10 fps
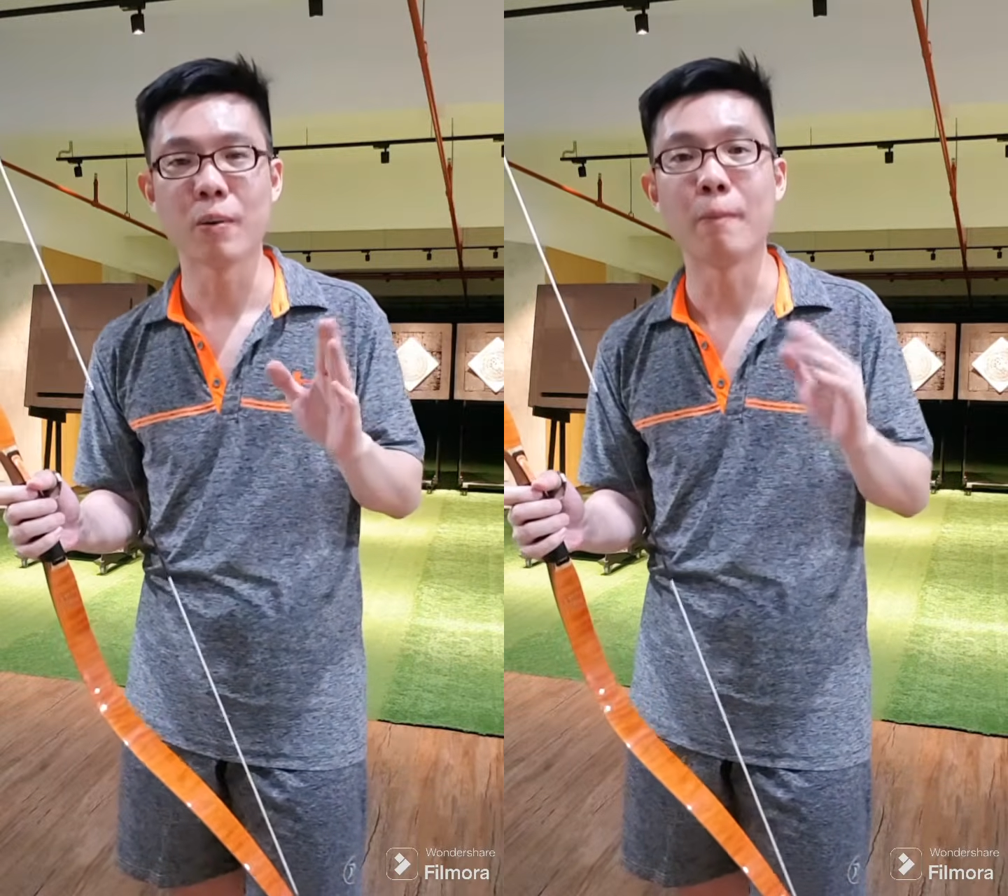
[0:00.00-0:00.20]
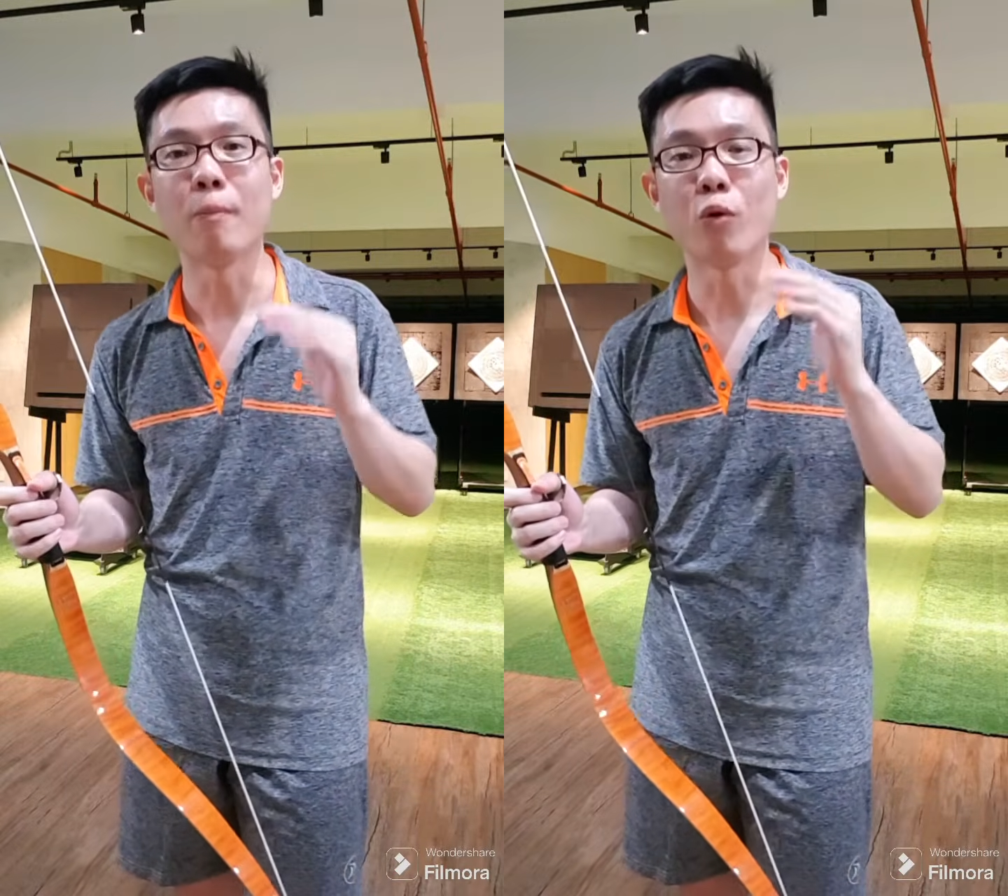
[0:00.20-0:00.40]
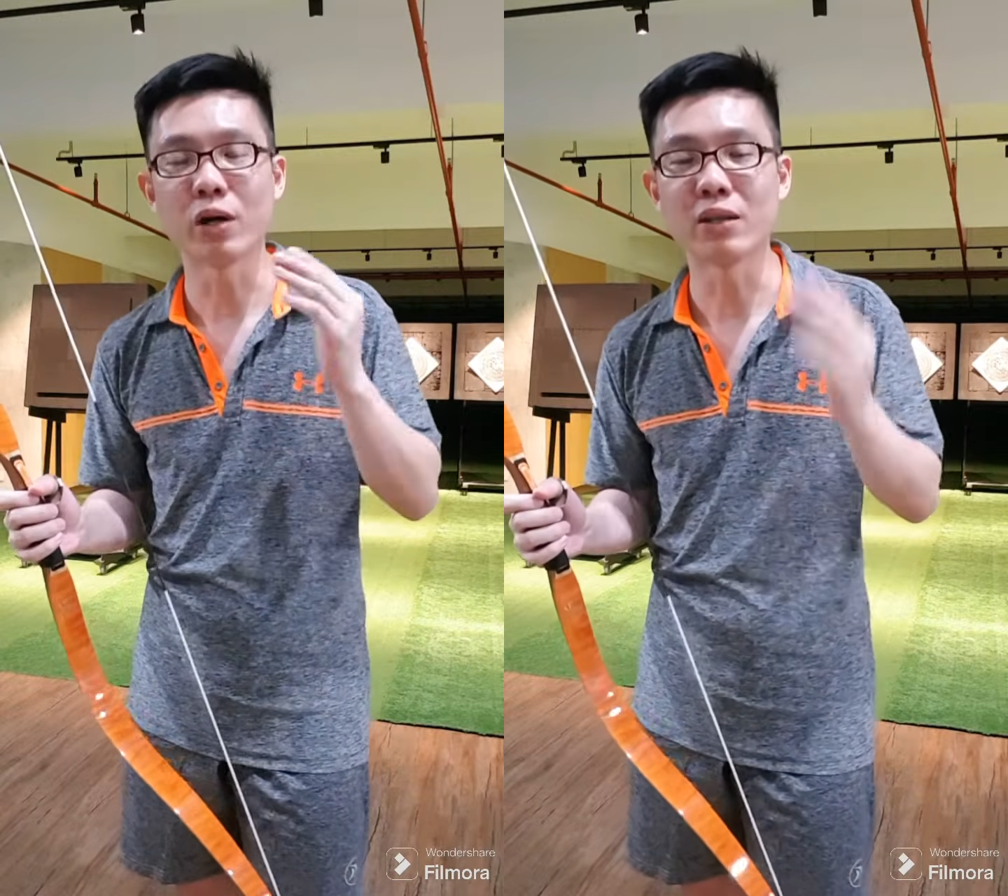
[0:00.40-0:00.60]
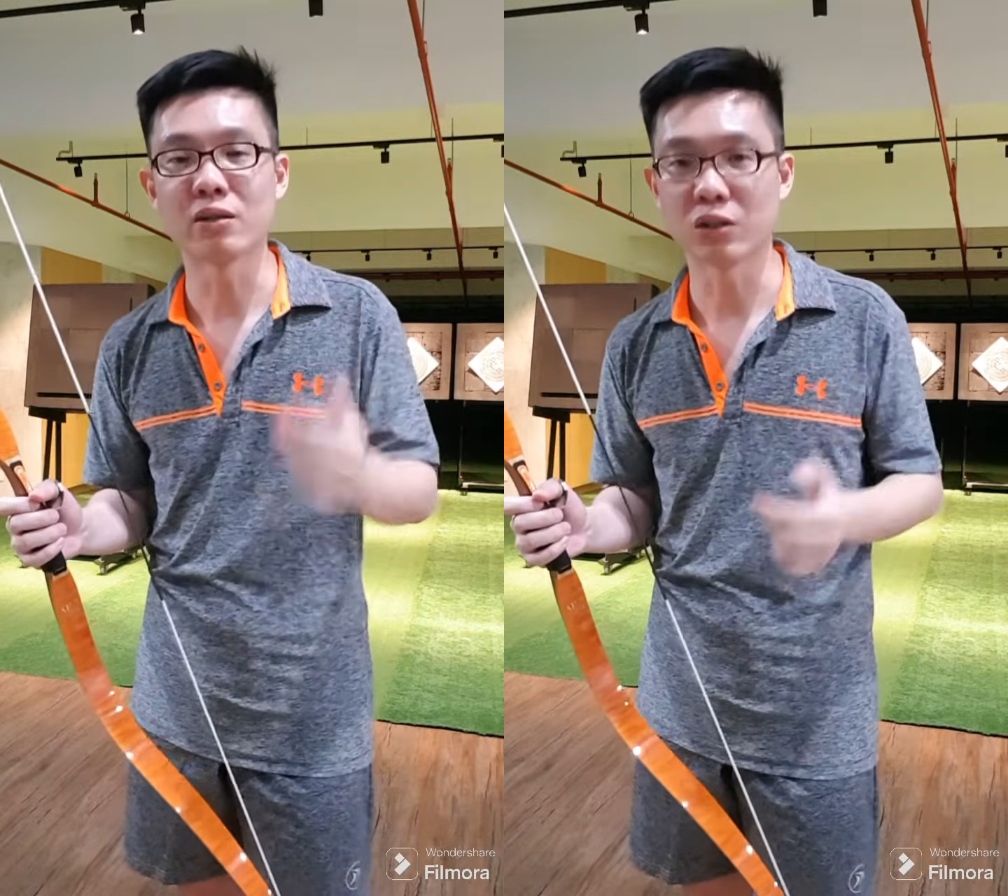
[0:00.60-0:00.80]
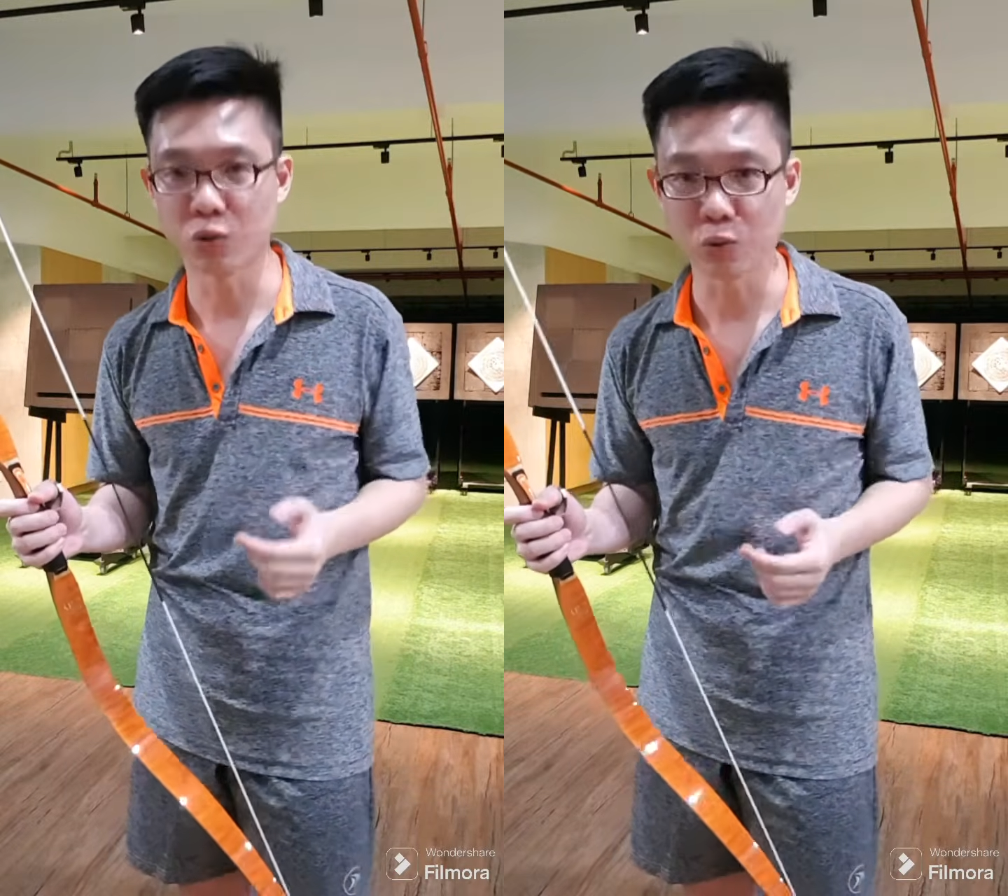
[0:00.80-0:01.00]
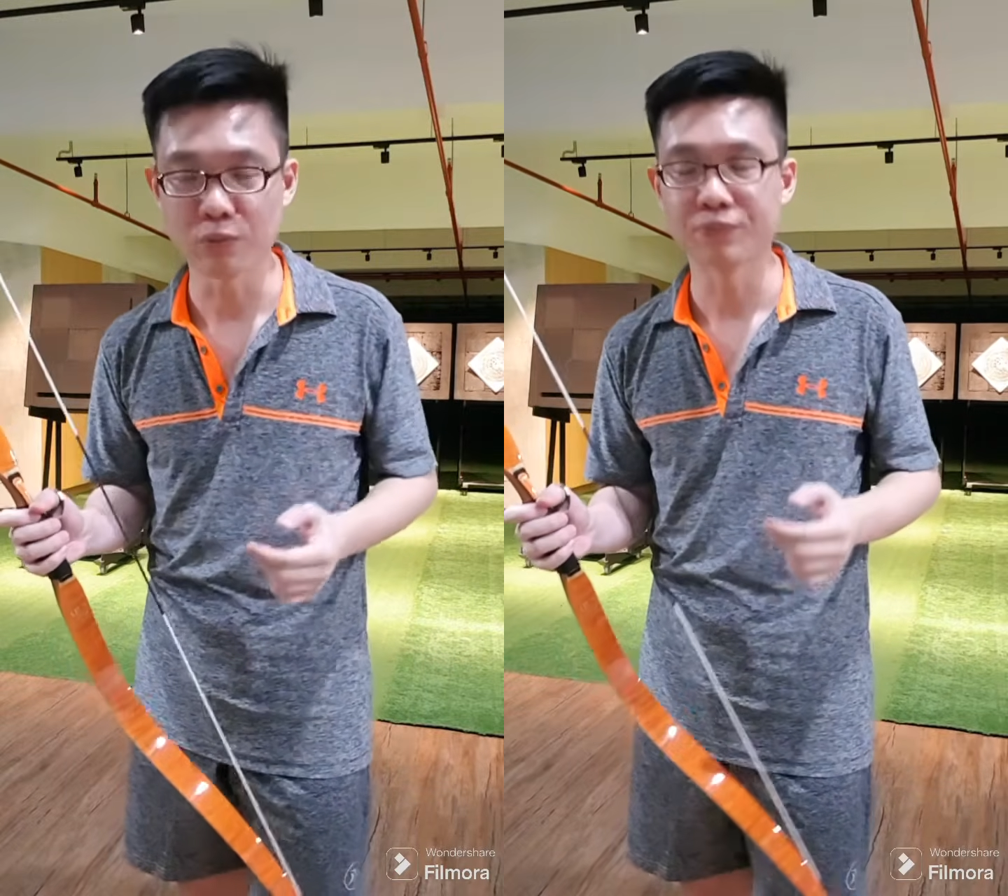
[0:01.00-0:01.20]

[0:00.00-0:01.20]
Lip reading: more than 32,